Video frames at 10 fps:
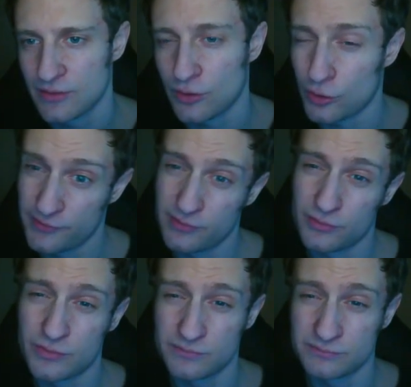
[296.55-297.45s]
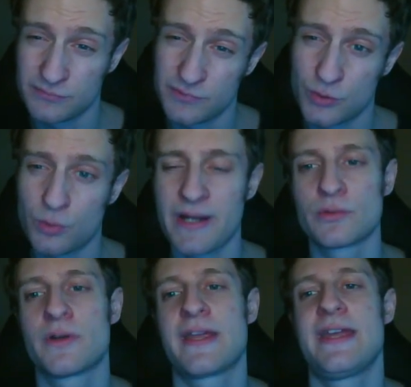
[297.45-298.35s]
also
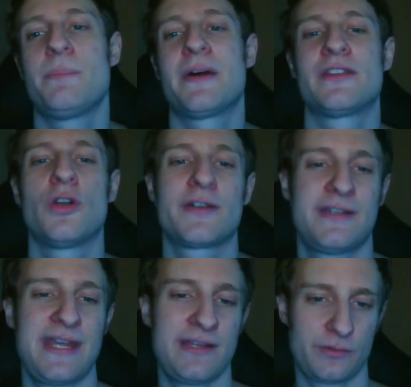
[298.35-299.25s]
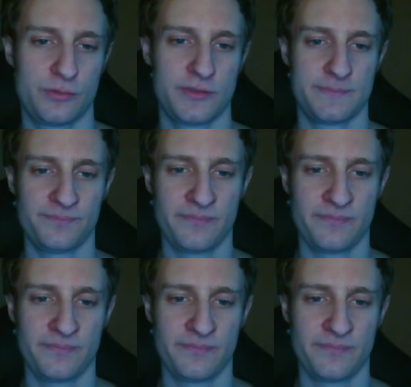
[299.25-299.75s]
quite okay, but not as good.